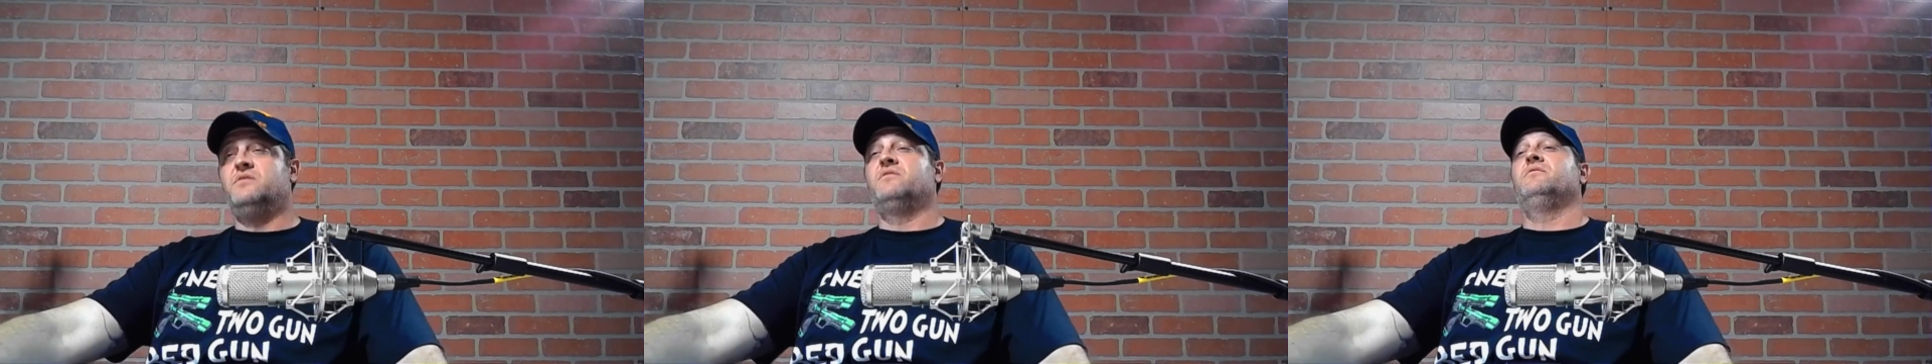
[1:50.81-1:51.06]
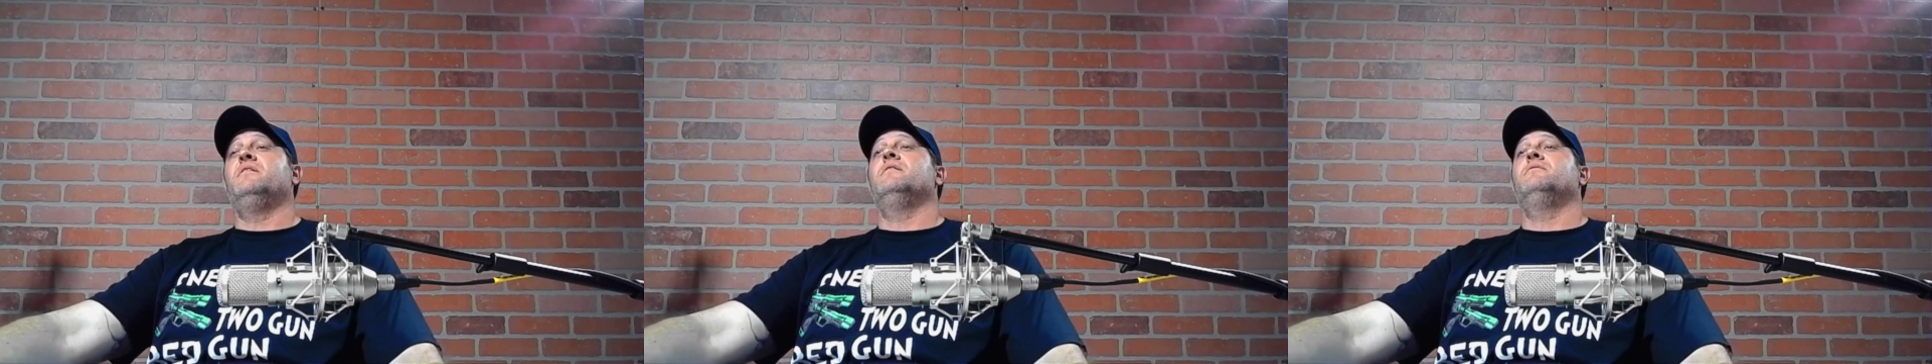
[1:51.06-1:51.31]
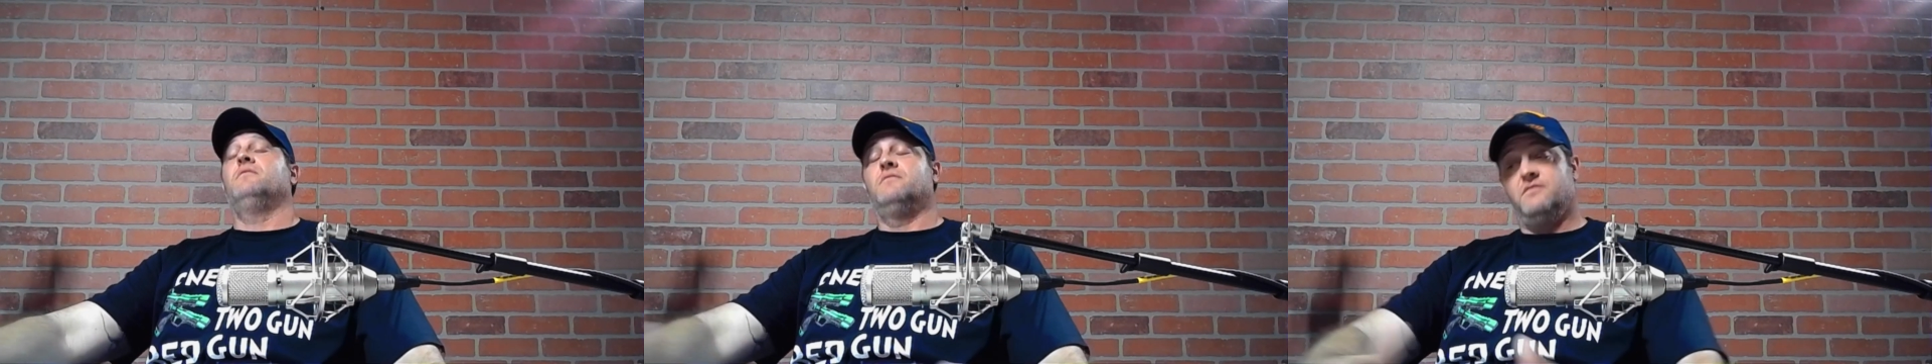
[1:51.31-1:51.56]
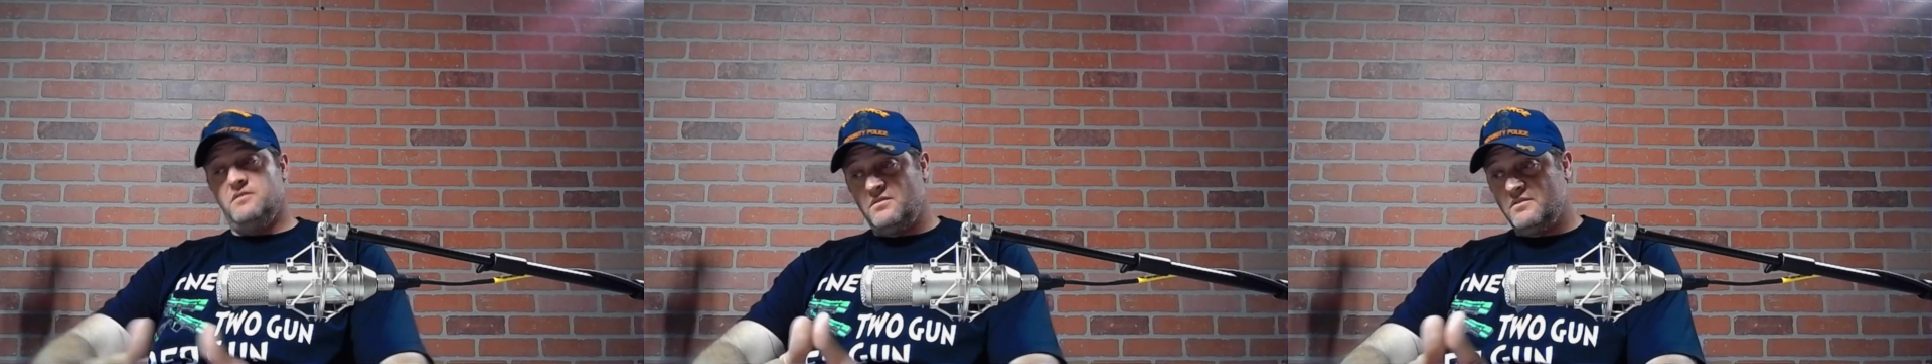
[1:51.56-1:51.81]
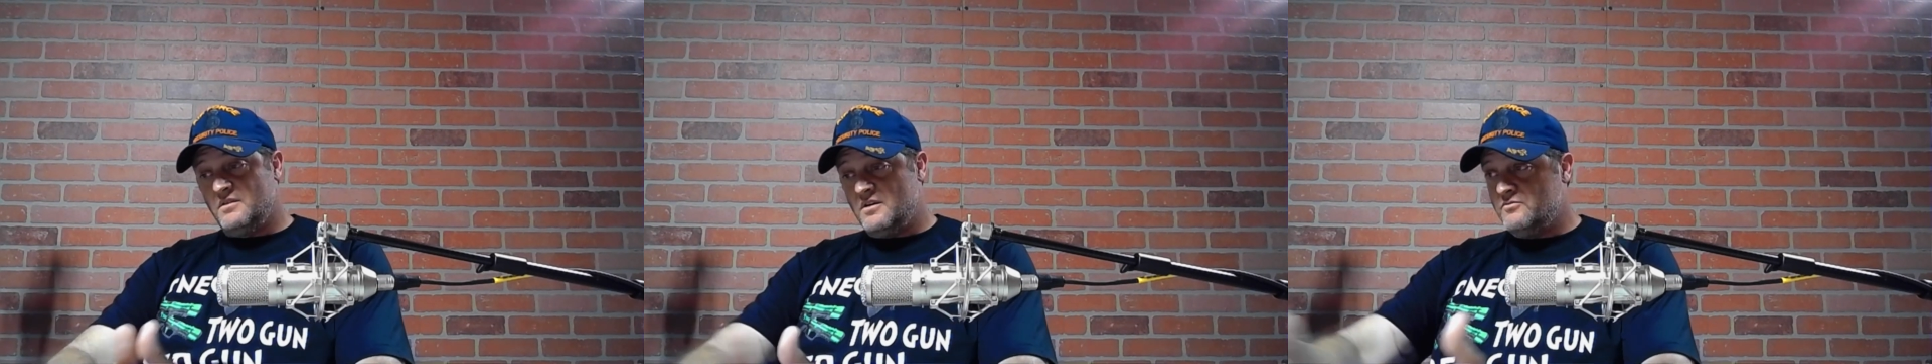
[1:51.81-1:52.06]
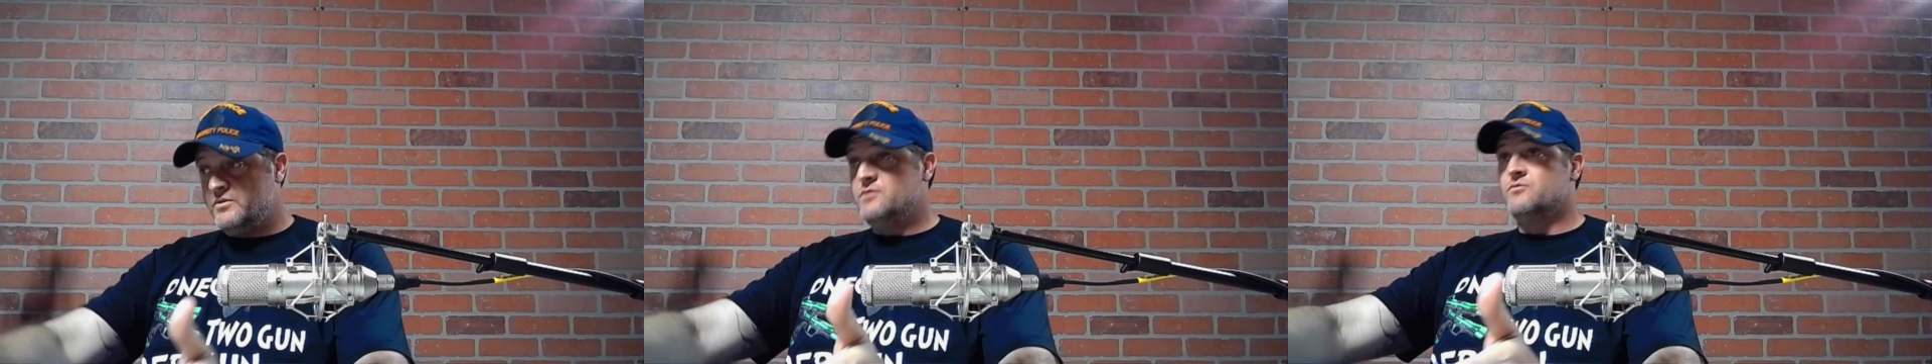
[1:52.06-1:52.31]
says, this is how
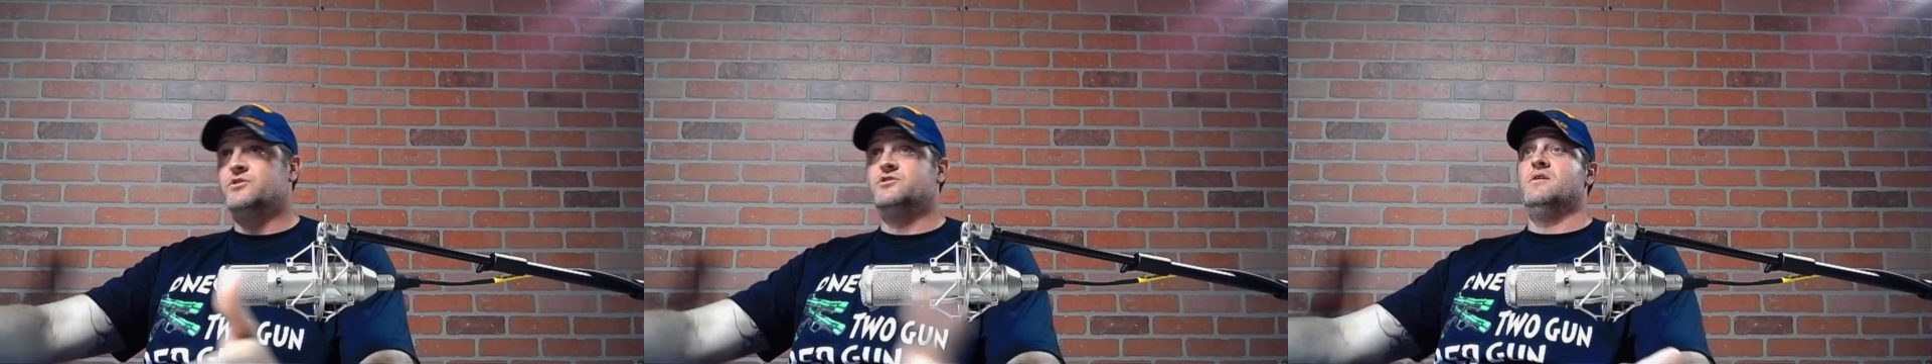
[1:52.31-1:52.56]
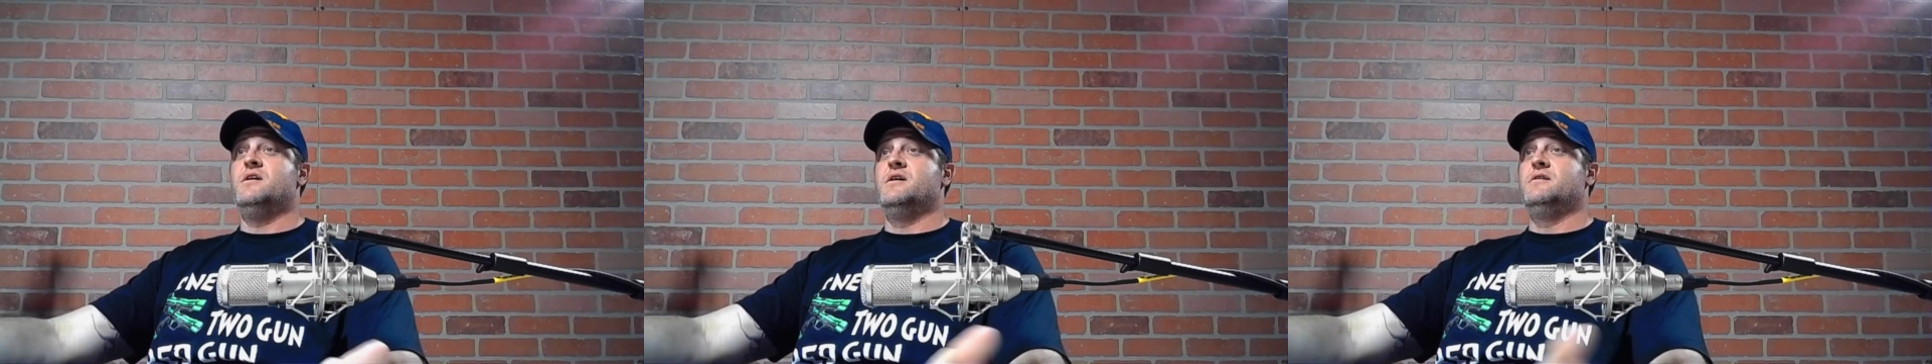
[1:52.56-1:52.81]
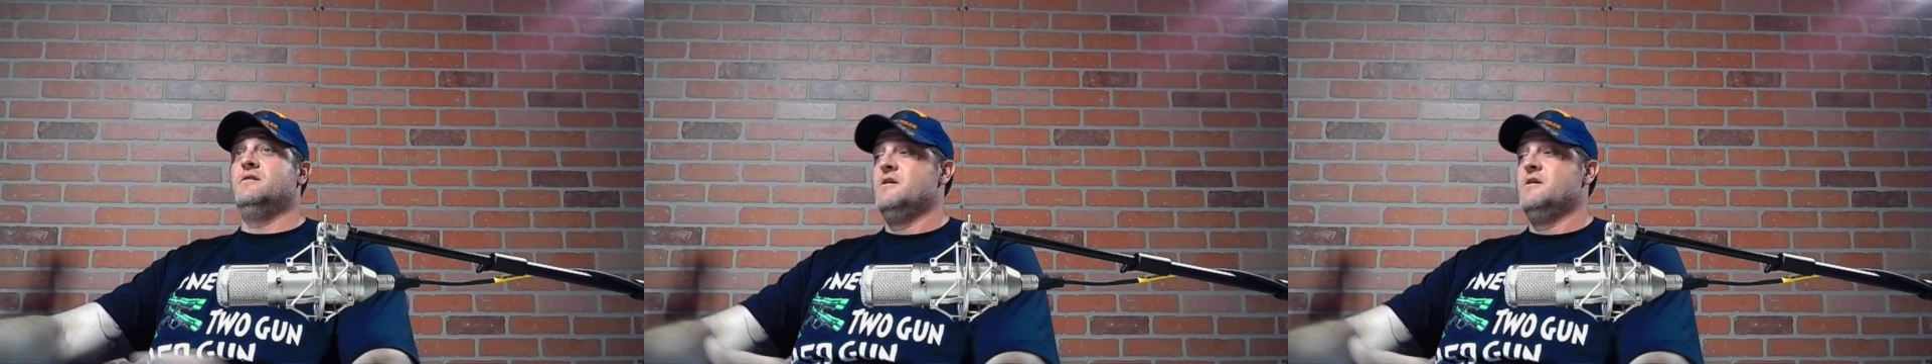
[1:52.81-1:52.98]
we were trained,